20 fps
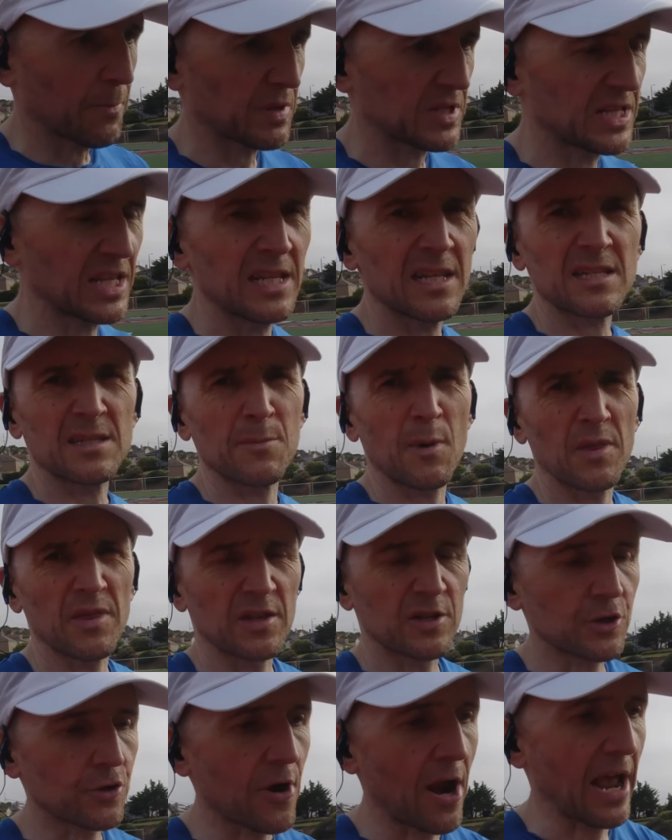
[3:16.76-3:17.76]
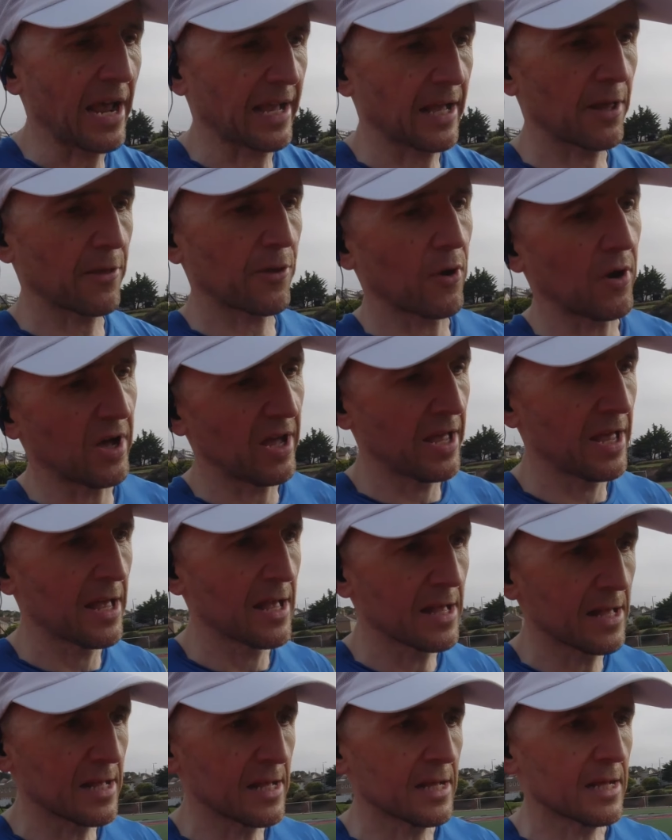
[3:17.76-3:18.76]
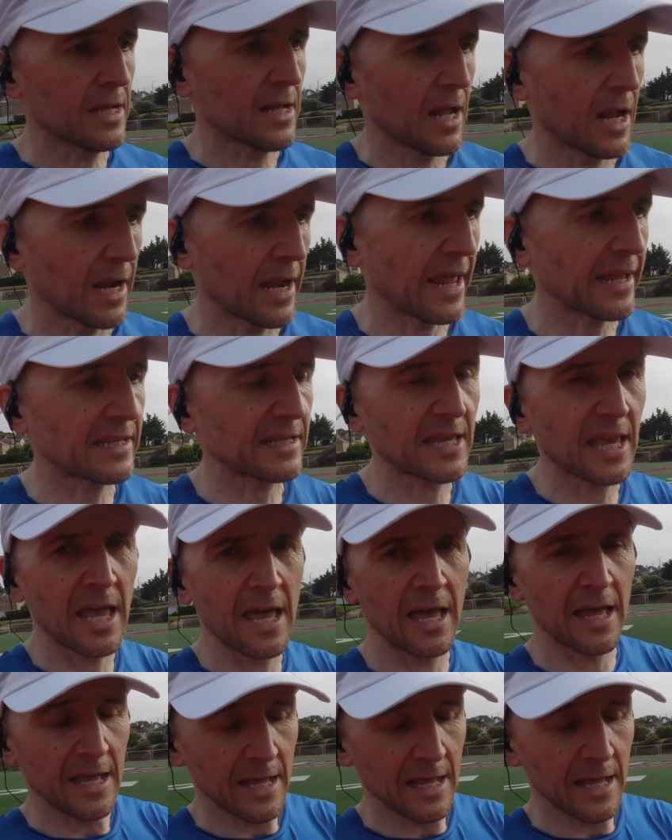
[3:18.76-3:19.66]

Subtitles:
But seeing as I'm on the track, I thought, let's